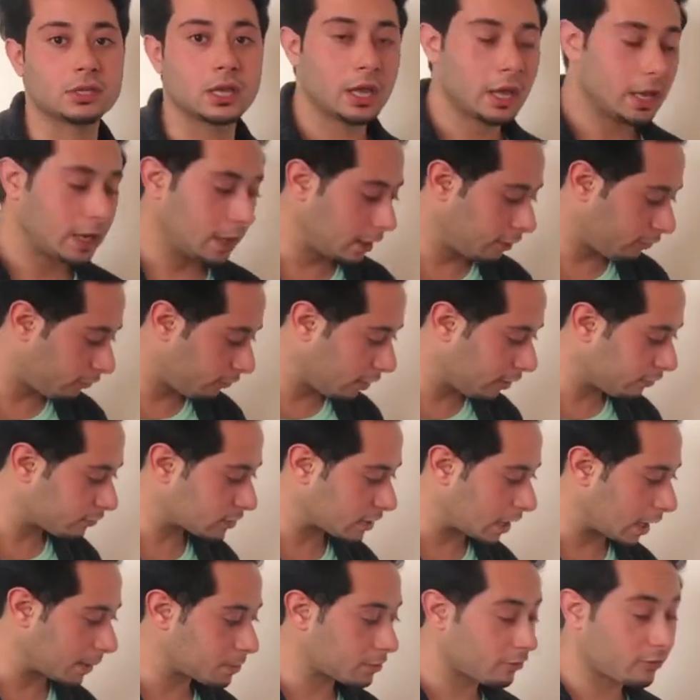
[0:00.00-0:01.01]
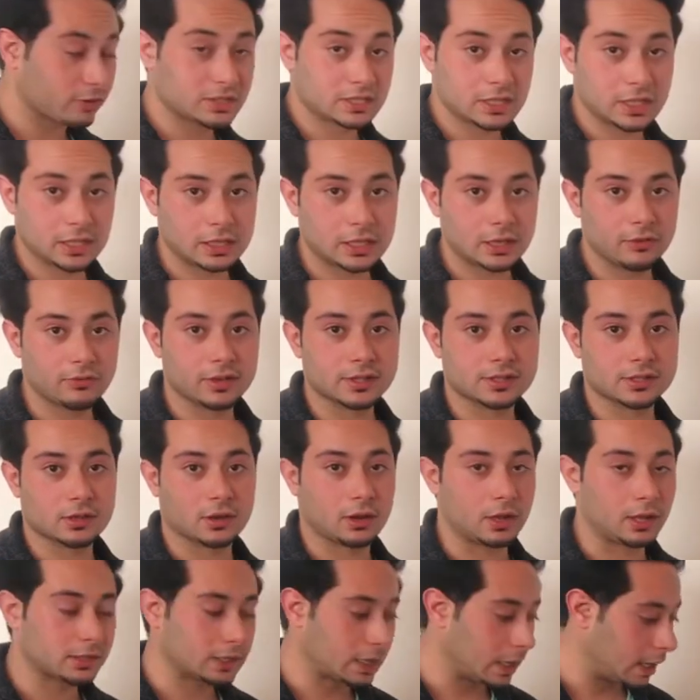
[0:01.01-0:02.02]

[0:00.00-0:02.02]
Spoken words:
The fifth type of adjective is called